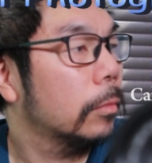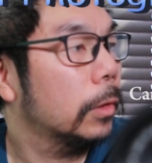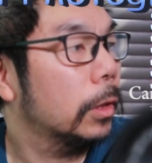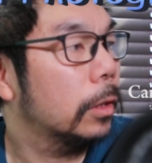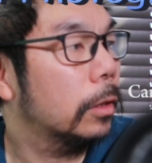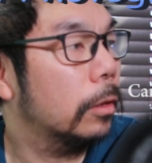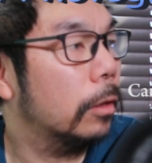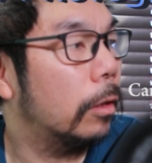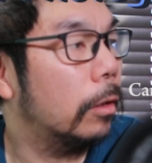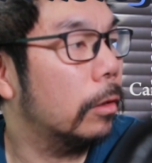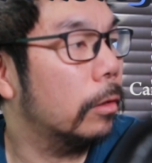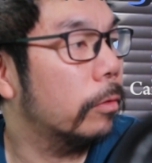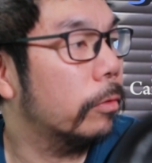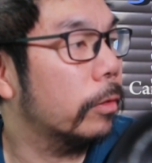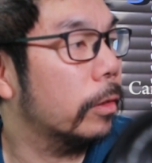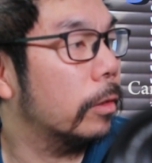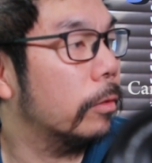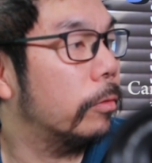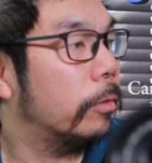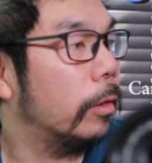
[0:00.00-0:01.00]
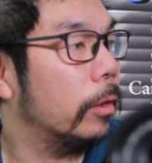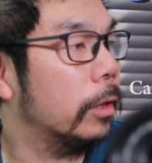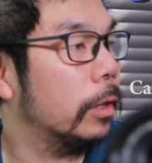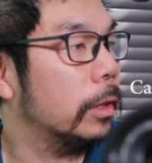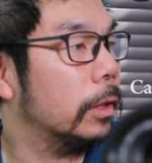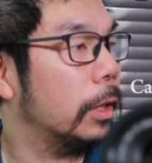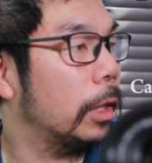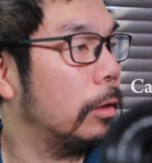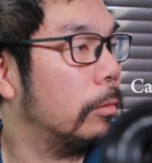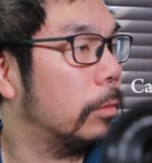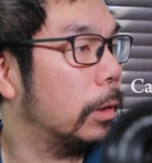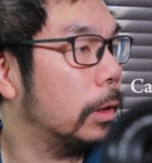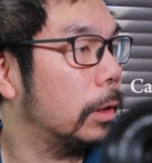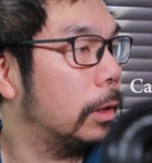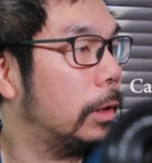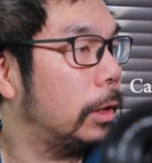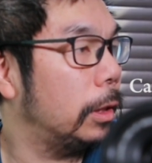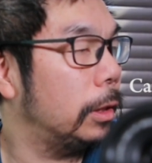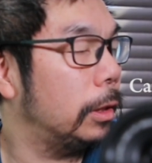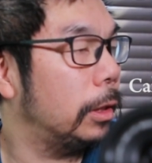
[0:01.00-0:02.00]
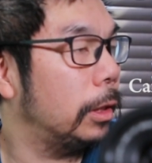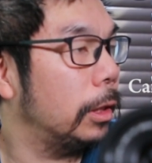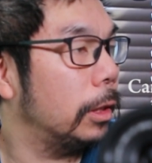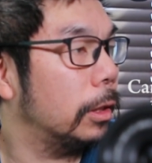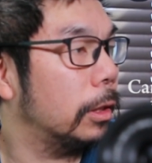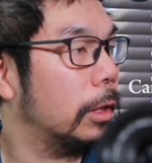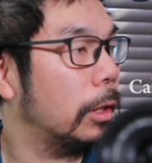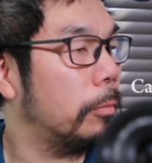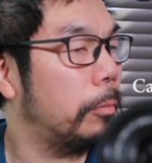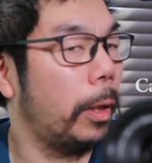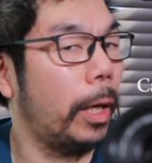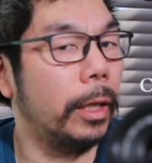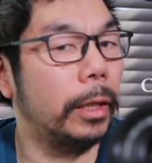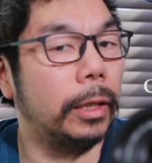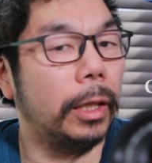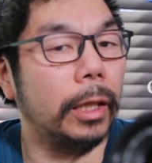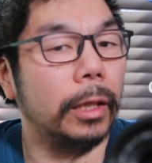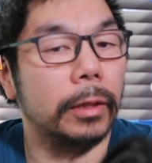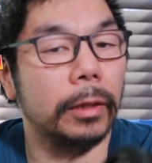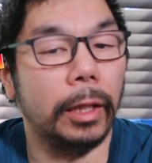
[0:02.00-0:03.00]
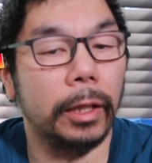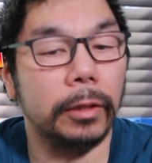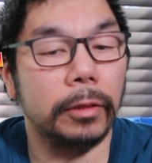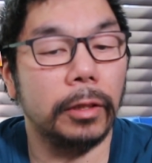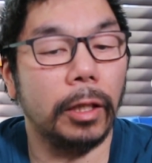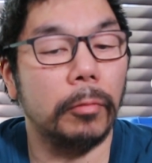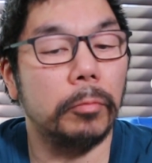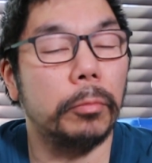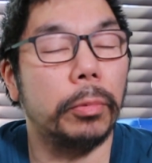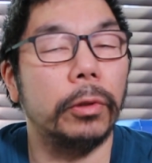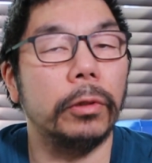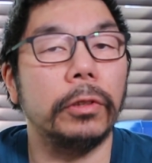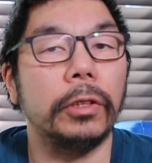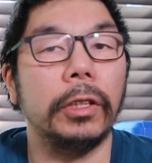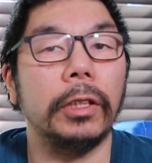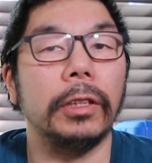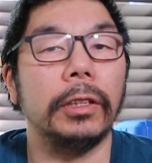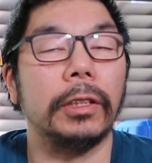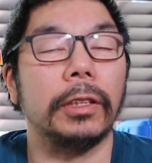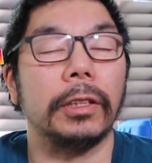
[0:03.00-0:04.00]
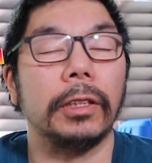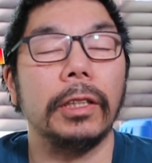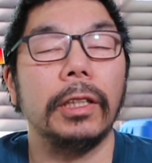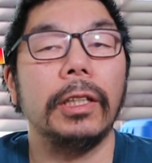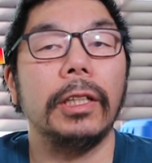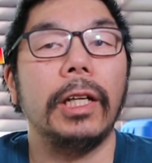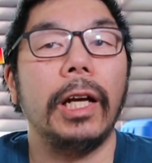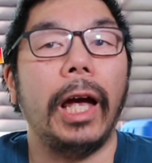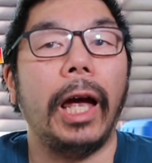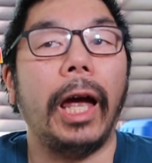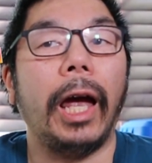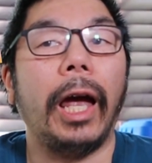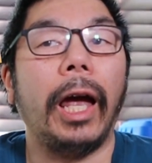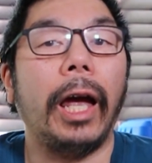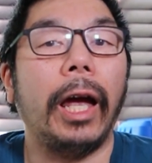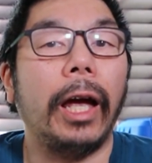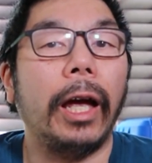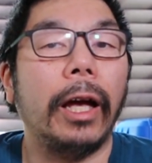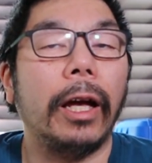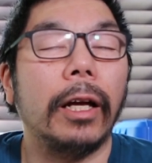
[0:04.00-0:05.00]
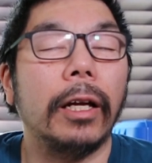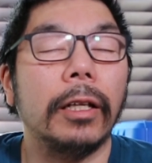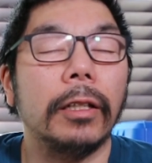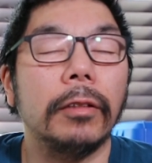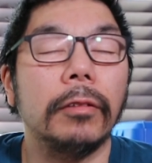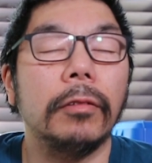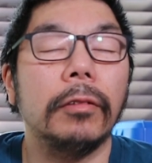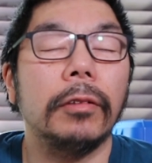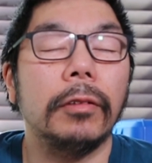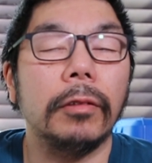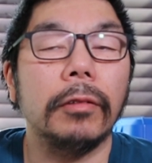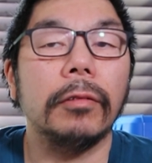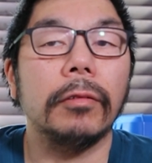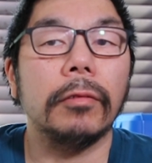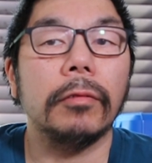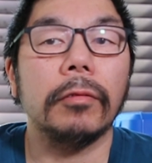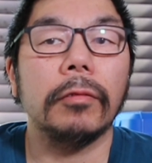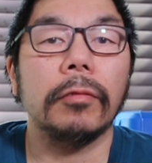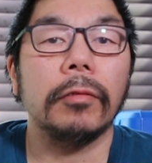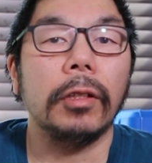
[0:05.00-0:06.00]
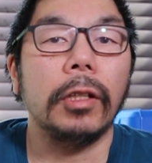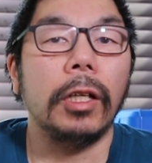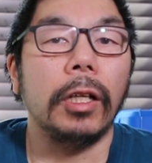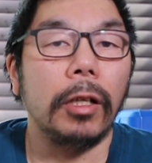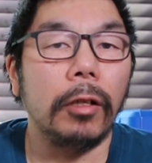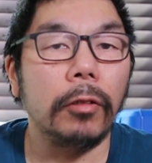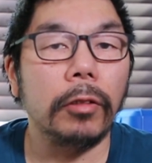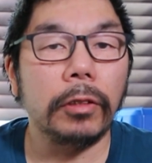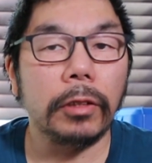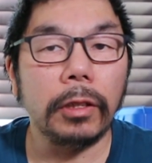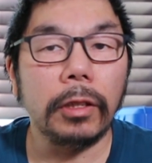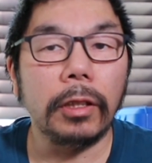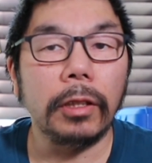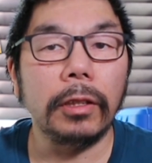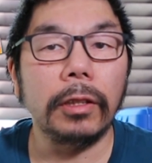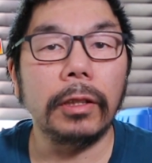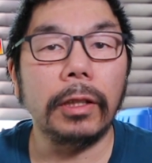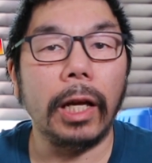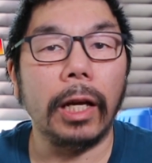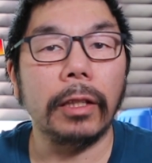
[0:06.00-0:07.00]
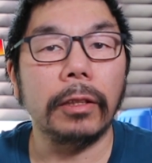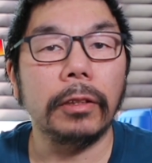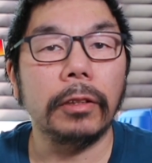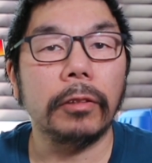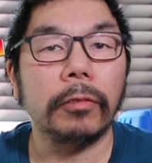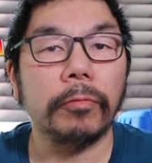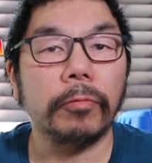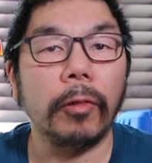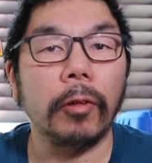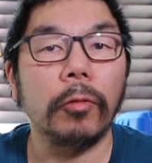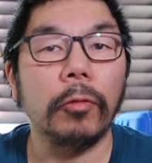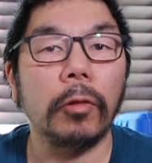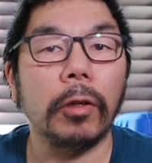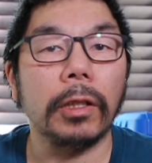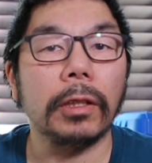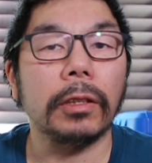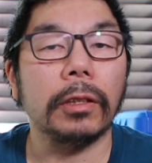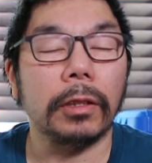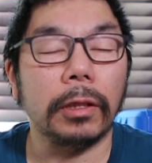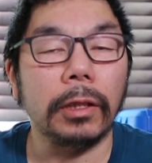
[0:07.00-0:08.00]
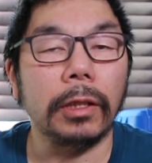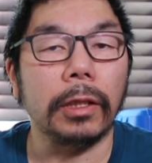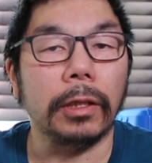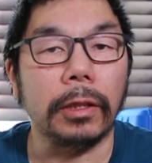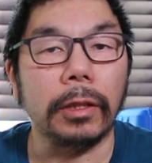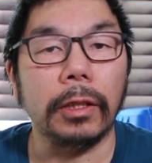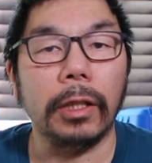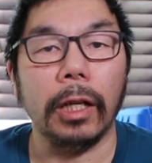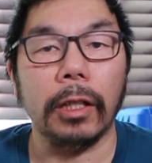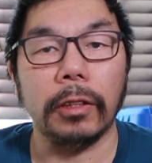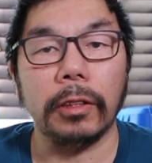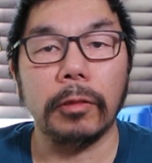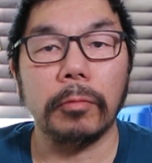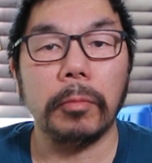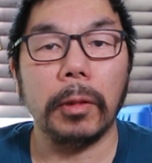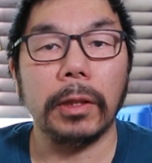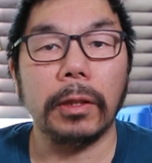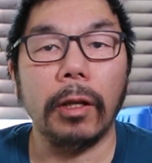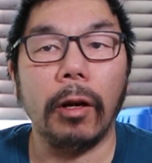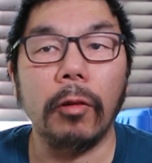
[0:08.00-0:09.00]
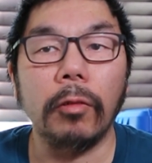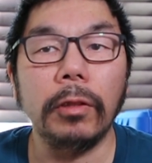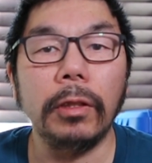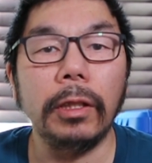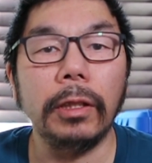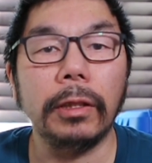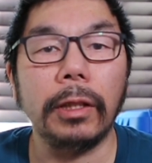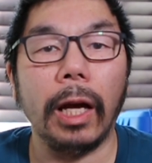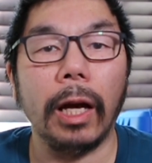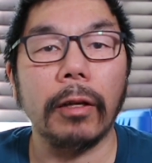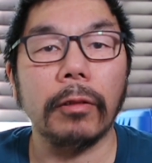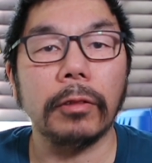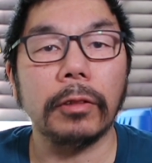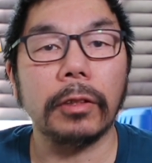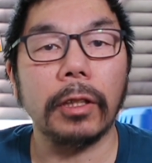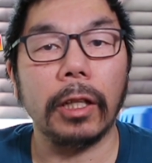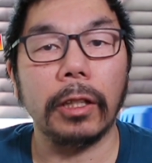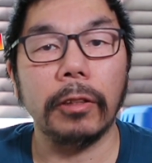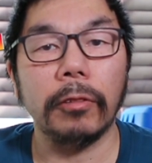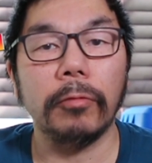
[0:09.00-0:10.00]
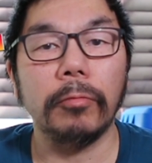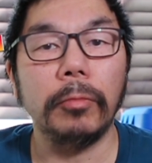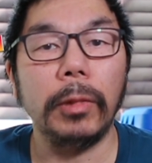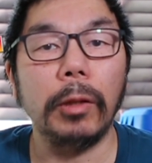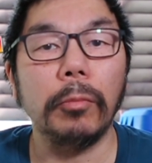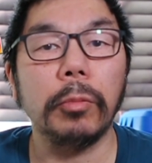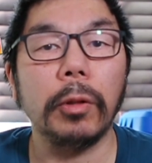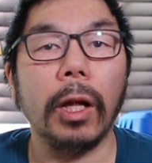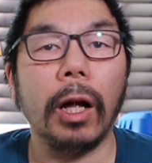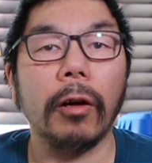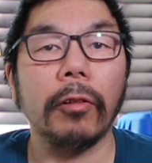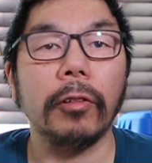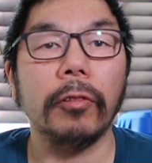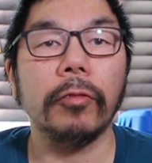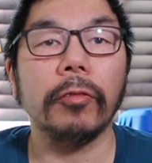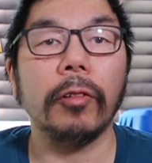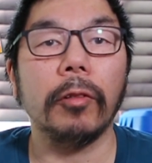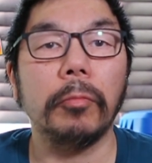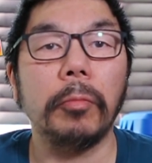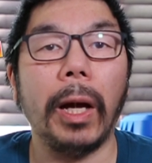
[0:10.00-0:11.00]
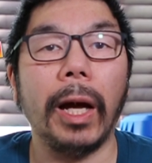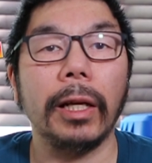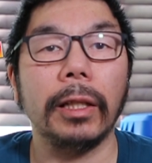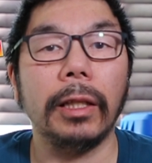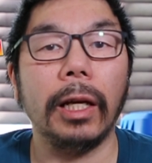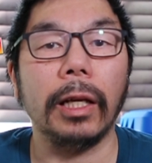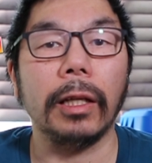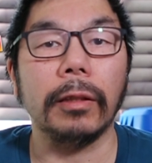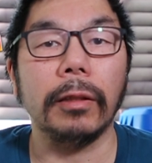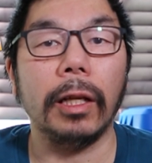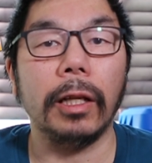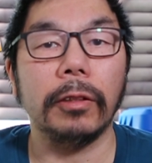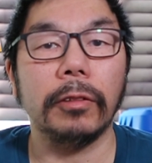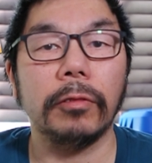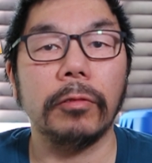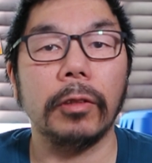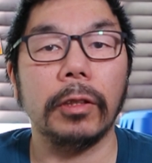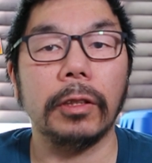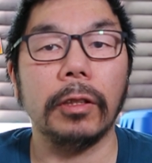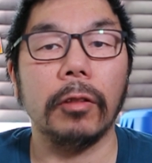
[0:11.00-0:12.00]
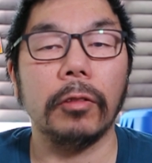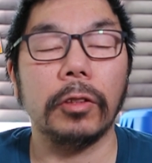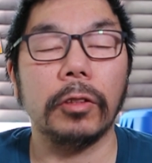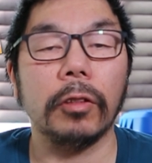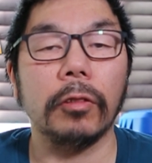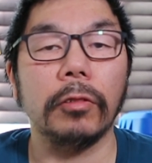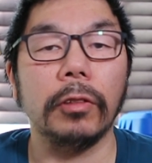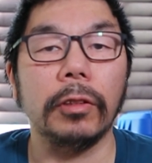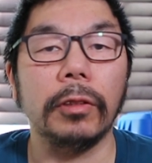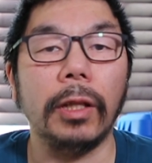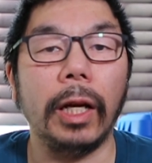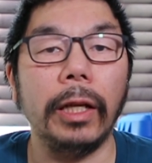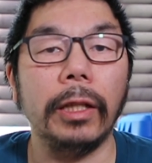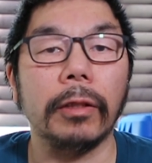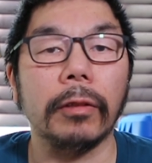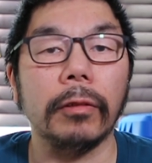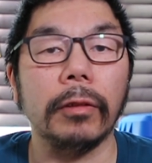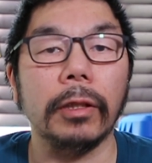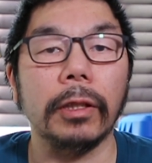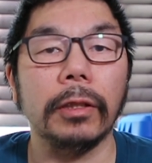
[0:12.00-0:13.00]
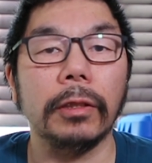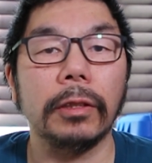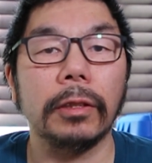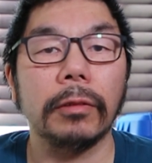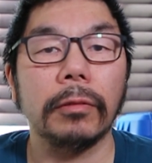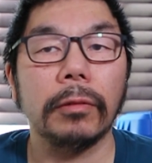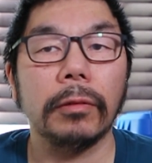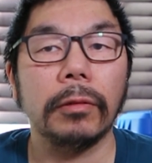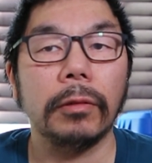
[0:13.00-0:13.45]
Sorry for the focusing, but this is the Pancake Lens I purchased, and it was a good lens for what it does. But the only downside of me blogging with a Pancake Lens, which I'll show you later, is